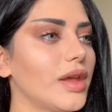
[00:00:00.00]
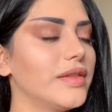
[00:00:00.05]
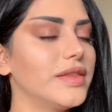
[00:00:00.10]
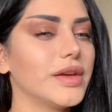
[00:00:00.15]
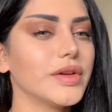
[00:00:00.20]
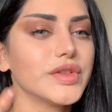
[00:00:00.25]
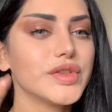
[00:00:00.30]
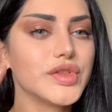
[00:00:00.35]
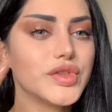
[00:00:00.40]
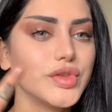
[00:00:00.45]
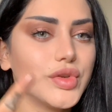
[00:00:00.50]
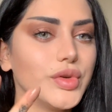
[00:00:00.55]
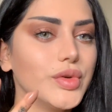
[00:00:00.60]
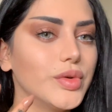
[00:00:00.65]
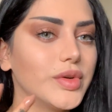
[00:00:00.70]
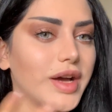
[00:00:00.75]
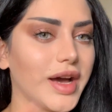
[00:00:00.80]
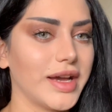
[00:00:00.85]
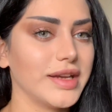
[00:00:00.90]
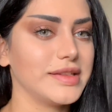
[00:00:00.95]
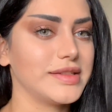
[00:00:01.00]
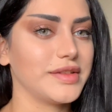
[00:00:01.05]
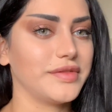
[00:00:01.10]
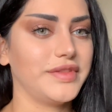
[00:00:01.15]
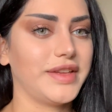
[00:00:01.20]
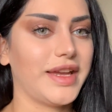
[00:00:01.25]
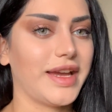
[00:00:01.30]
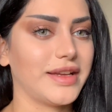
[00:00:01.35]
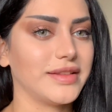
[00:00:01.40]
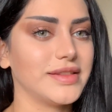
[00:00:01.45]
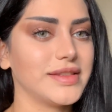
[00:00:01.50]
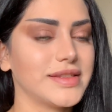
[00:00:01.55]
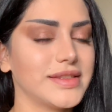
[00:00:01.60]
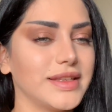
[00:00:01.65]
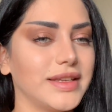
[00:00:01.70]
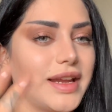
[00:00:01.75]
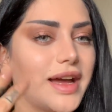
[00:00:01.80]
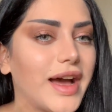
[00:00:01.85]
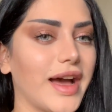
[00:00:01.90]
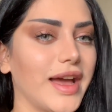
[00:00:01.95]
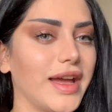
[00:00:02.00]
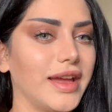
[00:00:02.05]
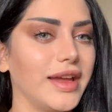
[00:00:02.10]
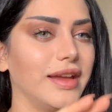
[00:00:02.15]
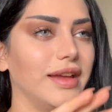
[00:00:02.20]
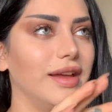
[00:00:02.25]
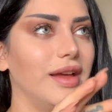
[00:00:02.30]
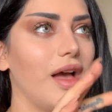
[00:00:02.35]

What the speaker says: there's two kinds of dance that I